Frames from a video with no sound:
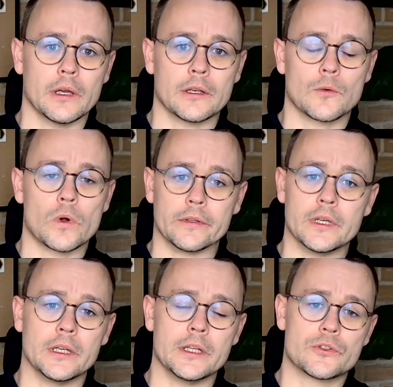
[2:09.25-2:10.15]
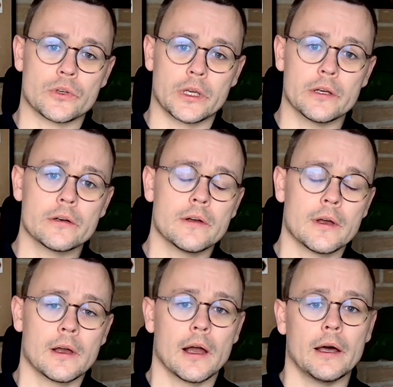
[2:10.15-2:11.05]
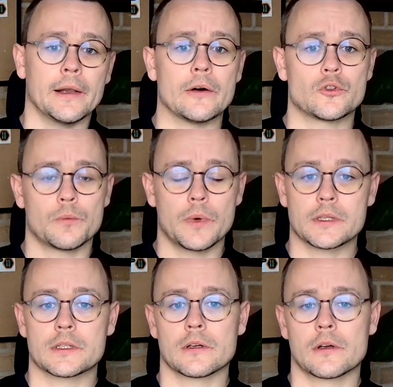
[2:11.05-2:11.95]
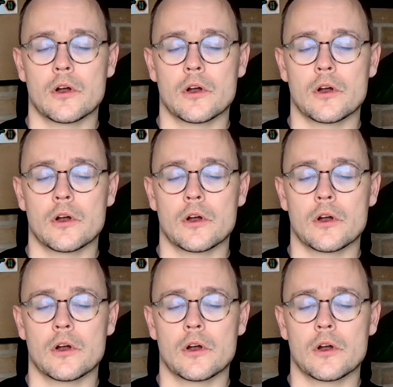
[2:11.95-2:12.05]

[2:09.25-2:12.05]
and what they need to hear and how to best